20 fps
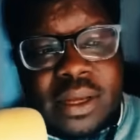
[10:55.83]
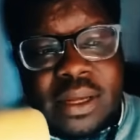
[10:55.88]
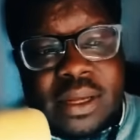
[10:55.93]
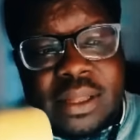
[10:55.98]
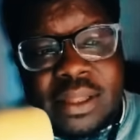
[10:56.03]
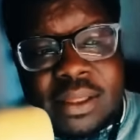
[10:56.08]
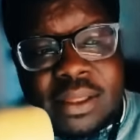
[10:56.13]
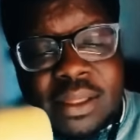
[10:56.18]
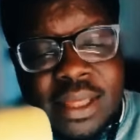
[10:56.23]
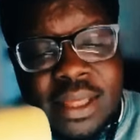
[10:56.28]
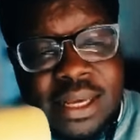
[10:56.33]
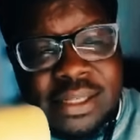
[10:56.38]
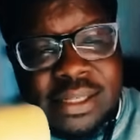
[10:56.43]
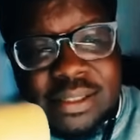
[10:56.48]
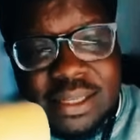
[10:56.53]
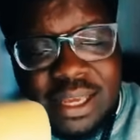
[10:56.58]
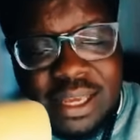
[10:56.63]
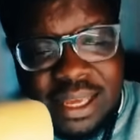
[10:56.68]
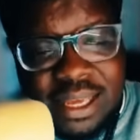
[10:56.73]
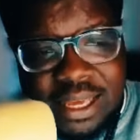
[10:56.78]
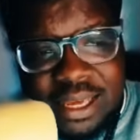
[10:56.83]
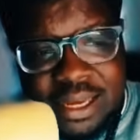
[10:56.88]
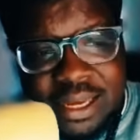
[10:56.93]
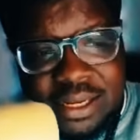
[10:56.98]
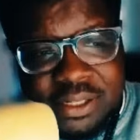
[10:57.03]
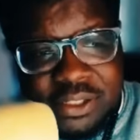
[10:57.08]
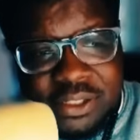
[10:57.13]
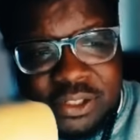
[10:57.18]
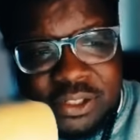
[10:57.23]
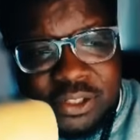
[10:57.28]
This
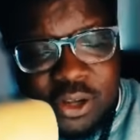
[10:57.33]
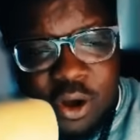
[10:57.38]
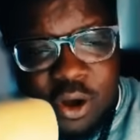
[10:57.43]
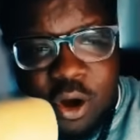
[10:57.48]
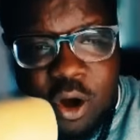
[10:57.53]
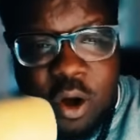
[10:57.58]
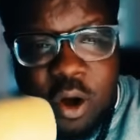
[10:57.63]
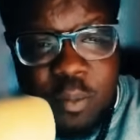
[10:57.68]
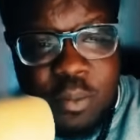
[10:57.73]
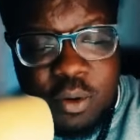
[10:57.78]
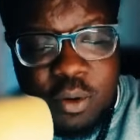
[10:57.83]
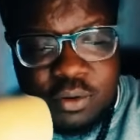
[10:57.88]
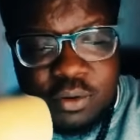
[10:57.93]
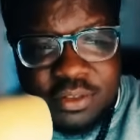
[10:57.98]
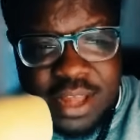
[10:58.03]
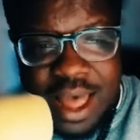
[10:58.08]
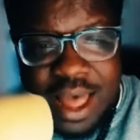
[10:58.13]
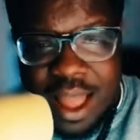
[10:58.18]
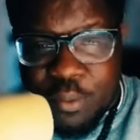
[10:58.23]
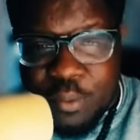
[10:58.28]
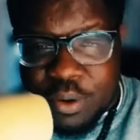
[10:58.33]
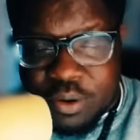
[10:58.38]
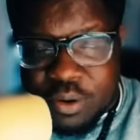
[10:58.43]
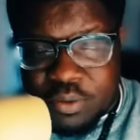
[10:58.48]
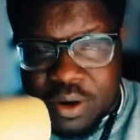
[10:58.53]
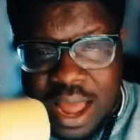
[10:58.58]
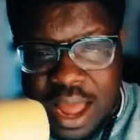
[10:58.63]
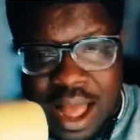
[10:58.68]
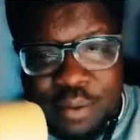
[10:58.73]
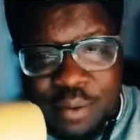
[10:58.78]
is almost, I
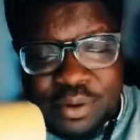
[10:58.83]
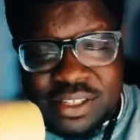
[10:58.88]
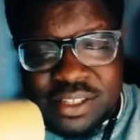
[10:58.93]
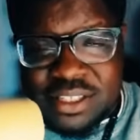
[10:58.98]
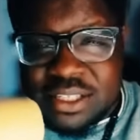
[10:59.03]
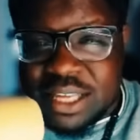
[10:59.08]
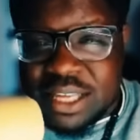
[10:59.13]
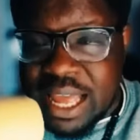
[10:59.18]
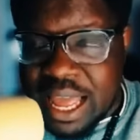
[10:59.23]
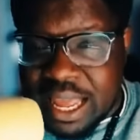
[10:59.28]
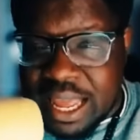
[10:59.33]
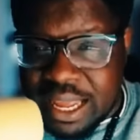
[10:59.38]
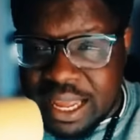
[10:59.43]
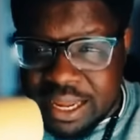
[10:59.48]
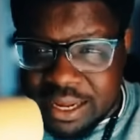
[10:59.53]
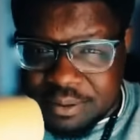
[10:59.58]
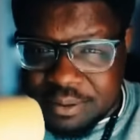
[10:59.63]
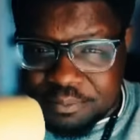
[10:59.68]
would say,